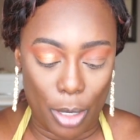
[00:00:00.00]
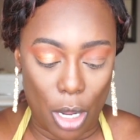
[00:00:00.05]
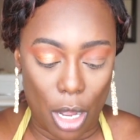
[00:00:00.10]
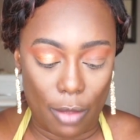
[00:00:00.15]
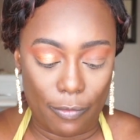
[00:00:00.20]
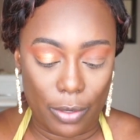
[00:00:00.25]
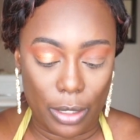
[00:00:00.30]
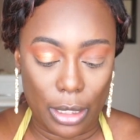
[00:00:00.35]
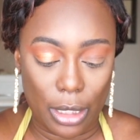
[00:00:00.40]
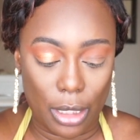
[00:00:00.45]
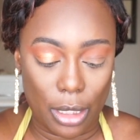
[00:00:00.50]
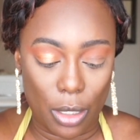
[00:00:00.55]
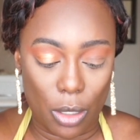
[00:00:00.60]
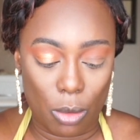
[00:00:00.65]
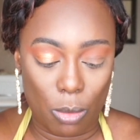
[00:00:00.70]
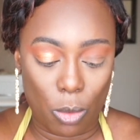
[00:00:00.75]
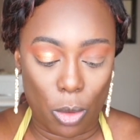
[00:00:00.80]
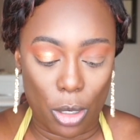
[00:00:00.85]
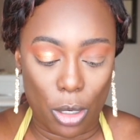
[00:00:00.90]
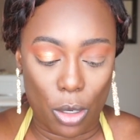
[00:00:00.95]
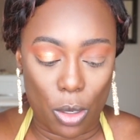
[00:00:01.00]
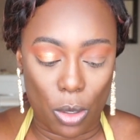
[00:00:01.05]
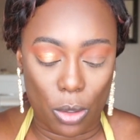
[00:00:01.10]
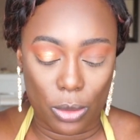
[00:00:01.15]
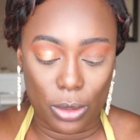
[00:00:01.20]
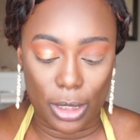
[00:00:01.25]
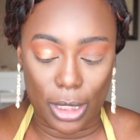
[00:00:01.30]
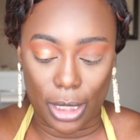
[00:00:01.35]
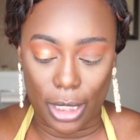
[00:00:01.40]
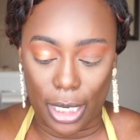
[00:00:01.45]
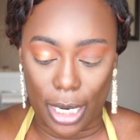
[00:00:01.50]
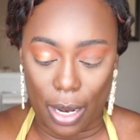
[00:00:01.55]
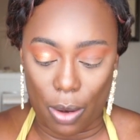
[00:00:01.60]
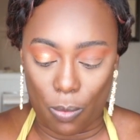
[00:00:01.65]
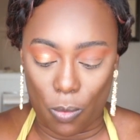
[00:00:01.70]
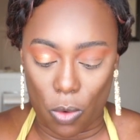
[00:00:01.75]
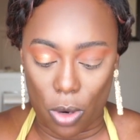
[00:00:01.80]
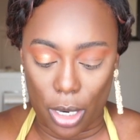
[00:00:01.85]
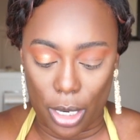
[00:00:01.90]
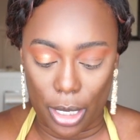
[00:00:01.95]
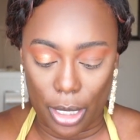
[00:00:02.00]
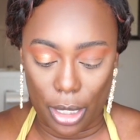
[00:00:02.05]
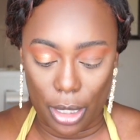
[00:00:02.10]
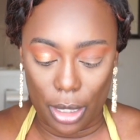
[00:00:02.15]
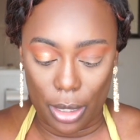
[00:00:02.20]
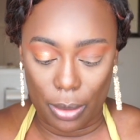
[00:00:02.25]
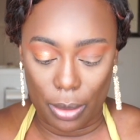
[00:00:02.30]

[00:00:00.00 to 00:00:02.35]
off a little more golden than I want.